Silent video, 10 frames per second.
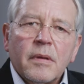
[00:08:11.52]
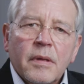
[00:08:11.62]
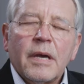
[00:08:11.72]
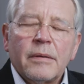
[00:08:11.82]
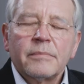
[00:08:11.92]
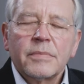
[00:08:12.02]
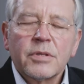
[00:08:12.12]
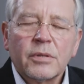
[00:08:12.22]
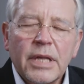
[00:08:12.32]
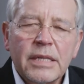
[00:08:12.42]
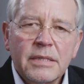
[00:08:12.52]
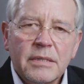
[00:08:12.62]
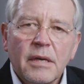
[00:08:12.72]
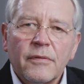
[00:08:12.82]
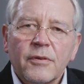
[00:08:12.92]
Yeah, so
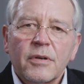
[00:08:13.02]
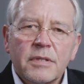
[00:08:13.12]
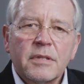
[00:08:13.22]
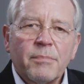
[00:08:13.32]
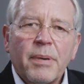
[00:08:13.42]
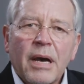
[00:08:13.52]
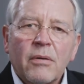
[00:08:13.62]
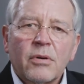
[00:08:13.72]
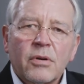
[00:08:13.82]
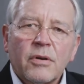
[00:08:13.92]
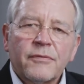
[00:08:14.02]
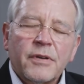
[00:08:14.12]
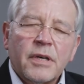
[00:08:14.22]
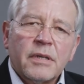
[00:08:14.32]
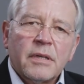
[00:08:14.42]
that's of course the power
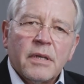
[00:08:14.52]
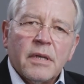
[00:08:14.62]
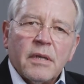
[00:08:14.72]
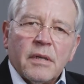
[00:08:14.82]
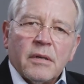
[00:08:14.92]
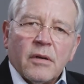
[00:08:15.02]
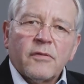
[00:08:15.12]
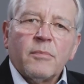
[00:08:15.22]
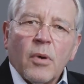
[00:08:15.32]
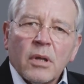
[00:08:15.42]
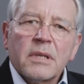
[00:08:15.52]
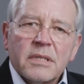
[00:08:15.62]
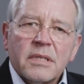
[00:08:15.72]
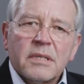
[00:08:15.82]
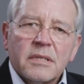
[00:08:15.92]
of model
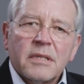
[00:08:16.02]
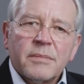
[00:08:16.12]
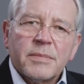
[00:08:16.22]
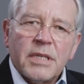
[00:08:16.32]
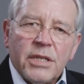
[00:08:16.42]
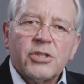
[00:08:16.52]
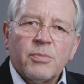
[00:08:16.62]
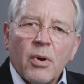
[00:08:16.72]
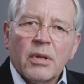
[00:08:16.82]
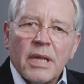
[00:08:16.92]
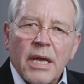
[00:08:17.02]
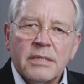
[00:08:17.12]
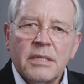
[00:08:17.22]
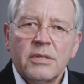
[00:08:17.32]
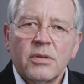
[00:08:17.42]
systems. Each model
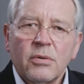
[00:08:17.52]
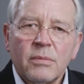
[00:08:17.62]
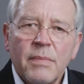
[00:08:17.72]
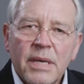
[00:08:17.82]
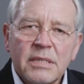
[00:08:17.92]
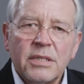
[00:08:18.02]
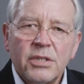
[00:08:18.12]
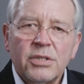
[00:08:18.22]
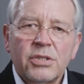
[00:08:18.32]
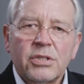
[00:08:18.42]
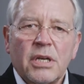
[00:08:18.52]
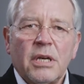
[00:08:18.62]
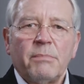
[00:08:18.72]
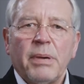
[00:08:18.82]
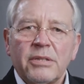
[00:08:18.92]
has its own message,
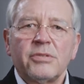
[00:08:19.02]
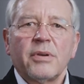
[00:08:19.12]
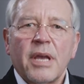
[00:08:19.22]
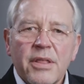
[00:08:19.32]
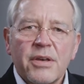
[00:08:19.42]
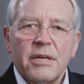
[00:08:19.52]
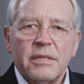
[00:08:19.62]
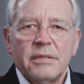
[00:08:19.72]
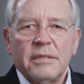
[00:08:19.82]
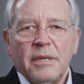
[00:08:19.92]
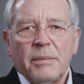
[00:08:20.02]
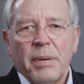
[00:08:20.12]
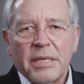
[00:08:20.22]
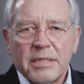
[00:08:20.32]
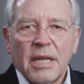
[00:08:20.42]
but together,
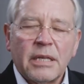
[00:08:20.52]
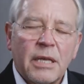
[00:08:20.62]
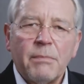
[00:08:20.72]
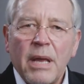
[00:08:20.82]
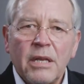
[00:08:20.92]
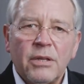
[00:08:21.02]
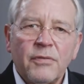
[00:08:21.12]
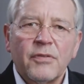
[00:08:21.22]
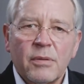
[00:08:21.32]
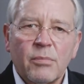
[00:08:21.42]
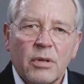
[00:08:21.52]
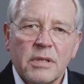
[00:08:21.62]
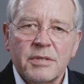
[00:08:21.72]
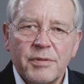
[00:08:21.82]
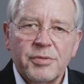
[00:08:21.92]
by studying many different
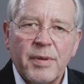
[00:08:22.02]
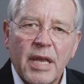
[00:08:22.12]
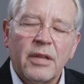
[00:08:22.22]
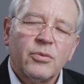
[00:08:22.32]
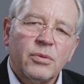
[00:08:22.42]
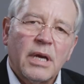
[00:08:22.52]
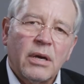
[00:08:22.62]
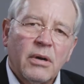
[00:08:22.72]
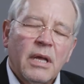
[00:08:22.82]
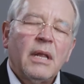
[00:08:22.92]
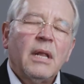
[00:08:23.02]
models, which we can do now,